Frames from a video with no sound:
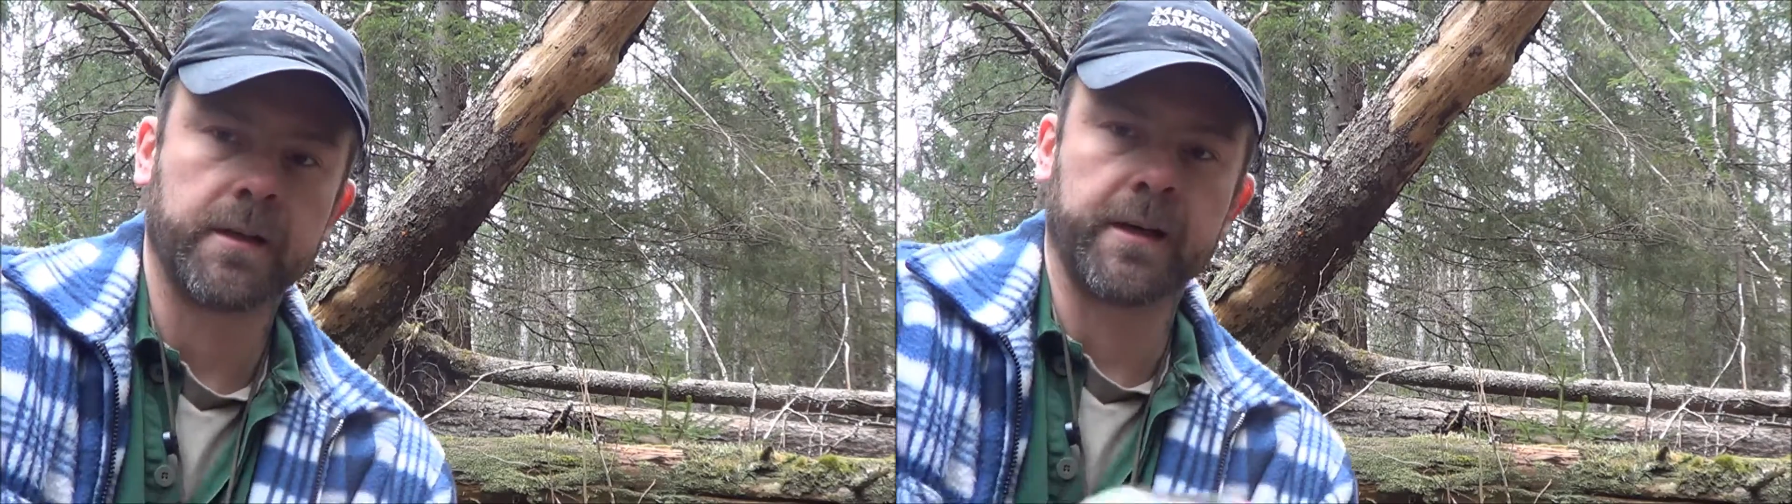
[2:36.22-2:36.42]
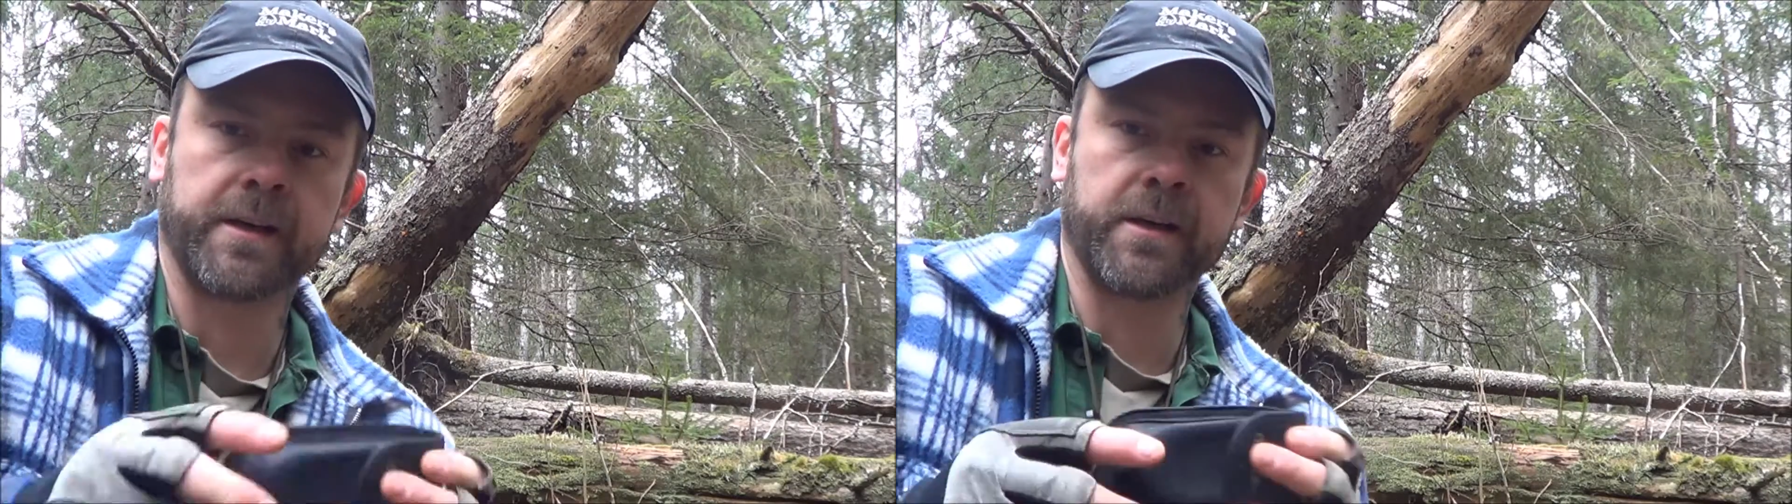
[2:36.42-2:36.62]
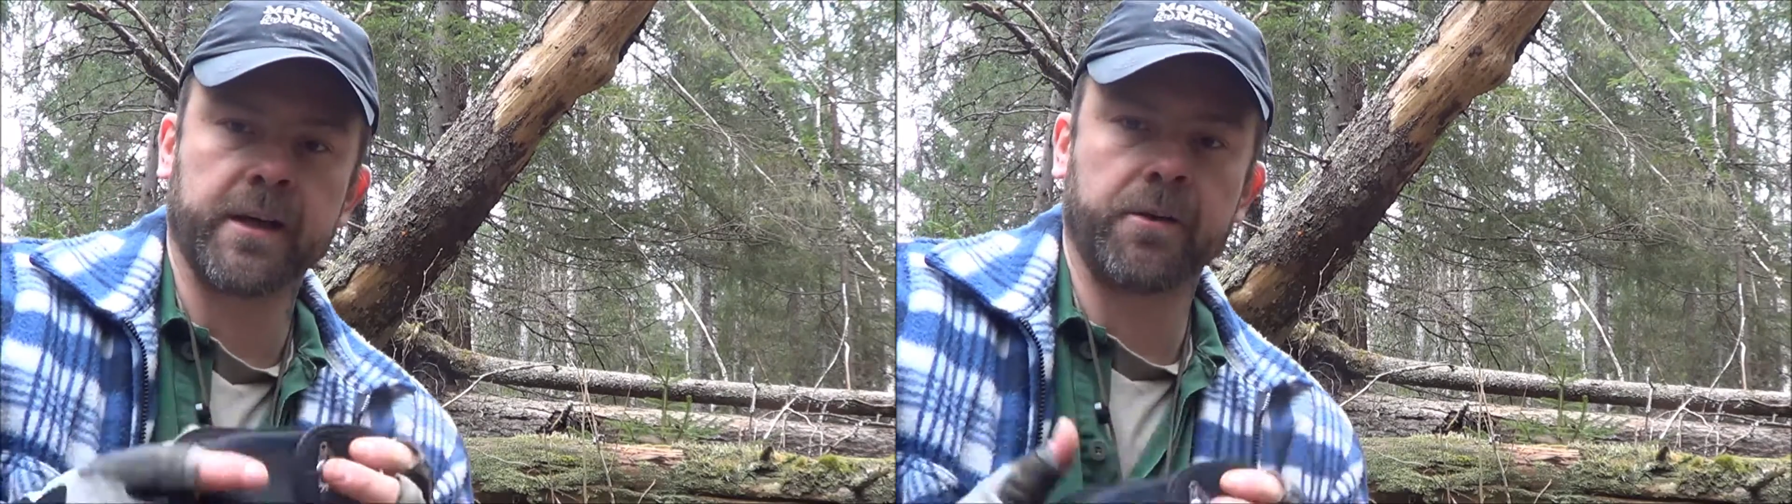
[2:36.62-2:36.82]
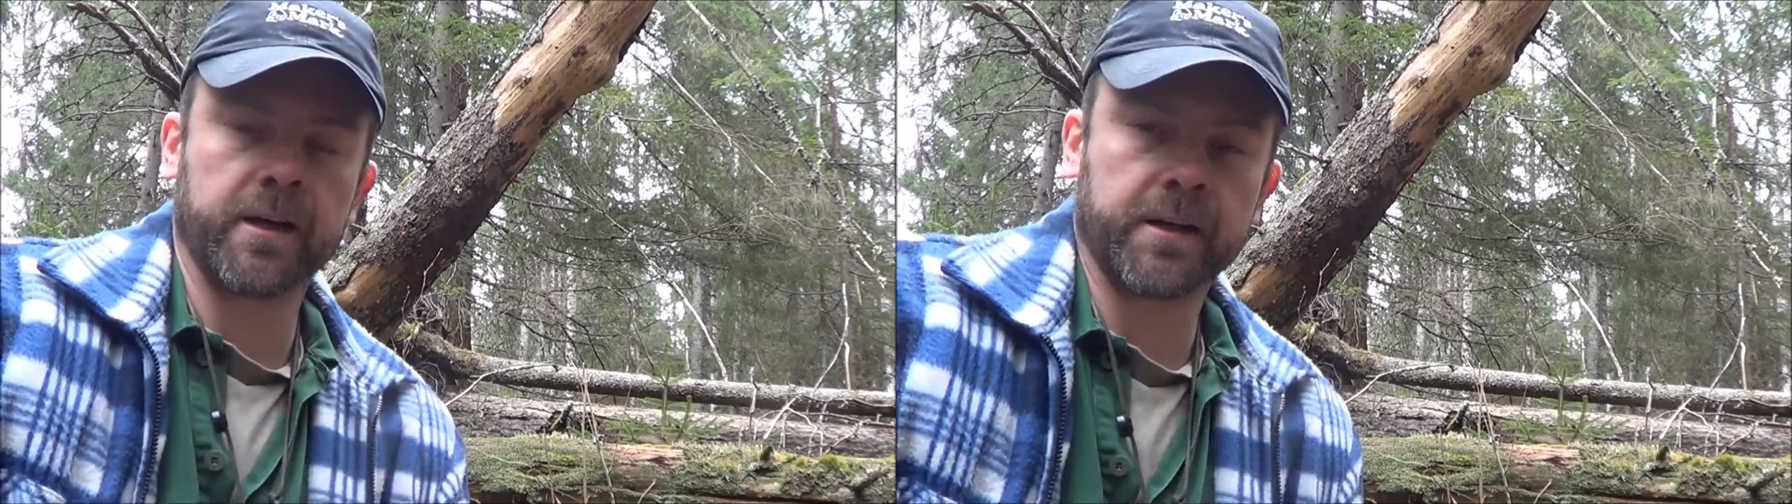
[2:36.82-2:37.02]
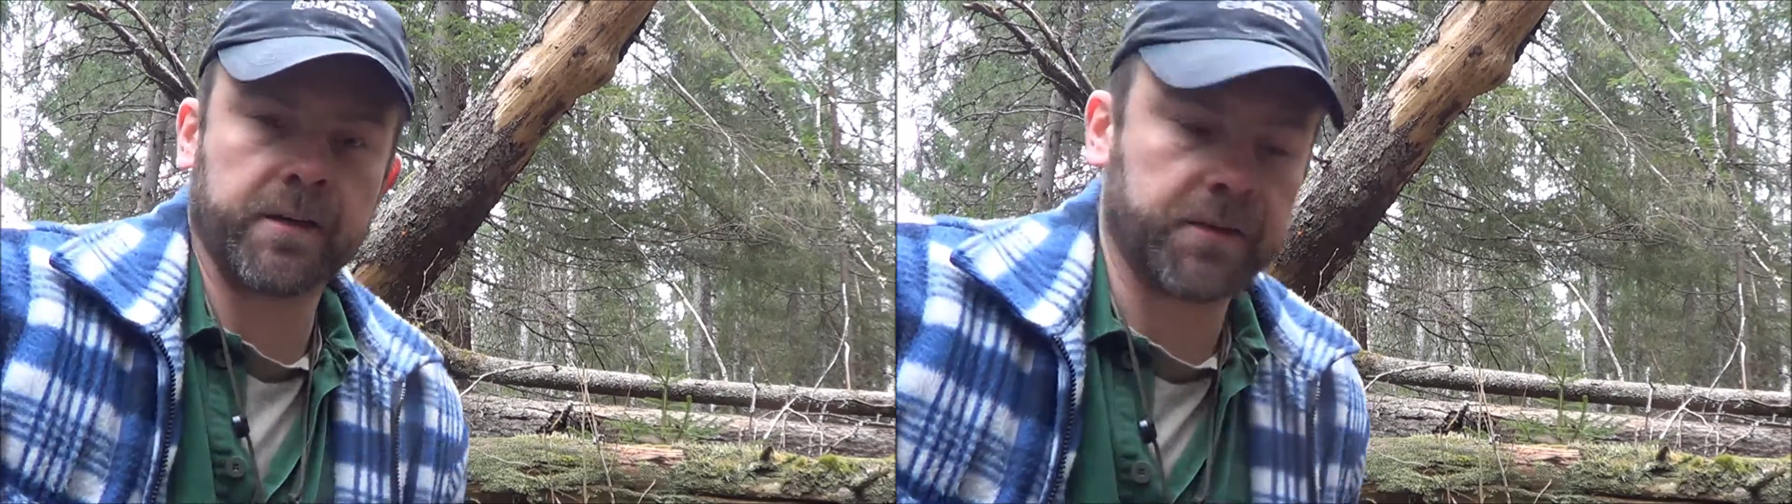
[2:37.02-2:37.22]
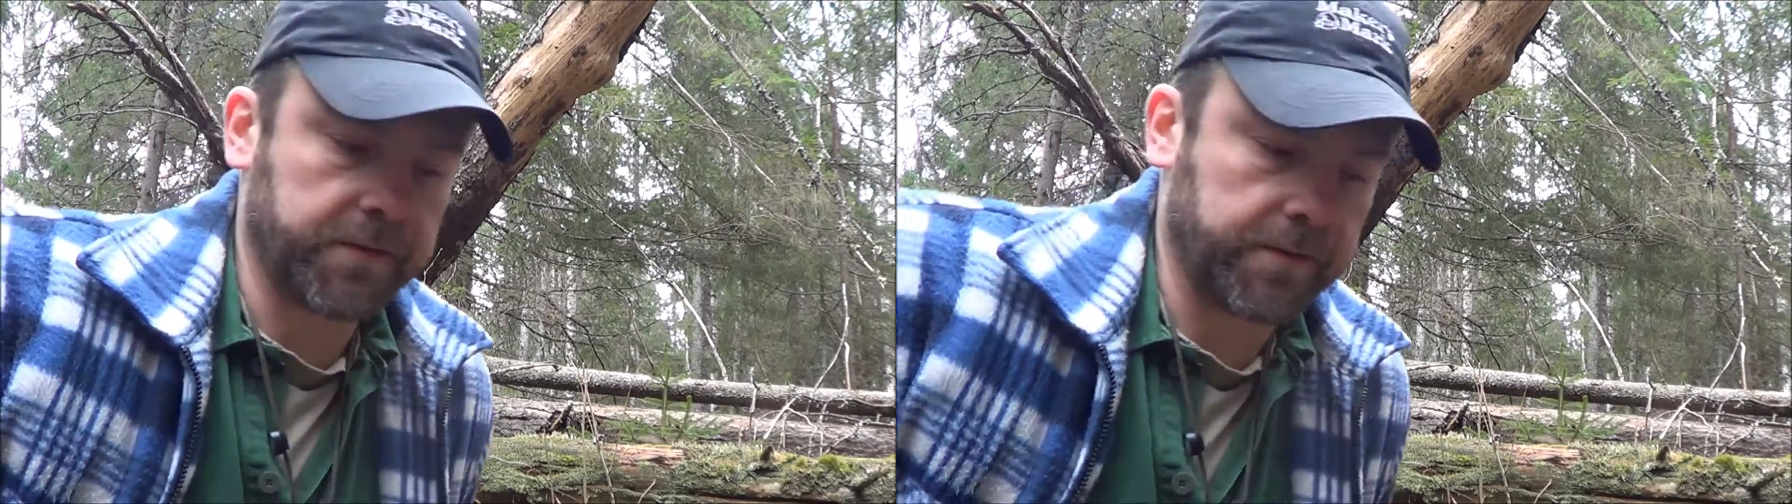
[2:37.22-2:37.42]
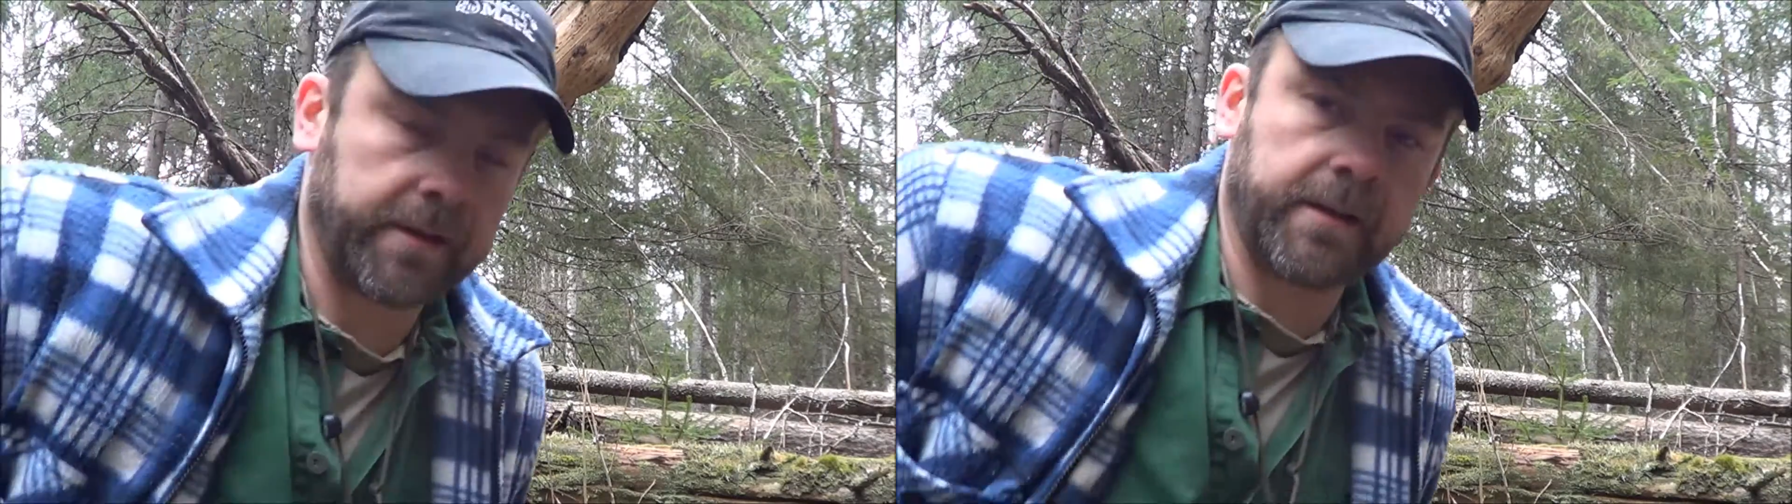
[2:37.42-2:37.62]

I can carry like this.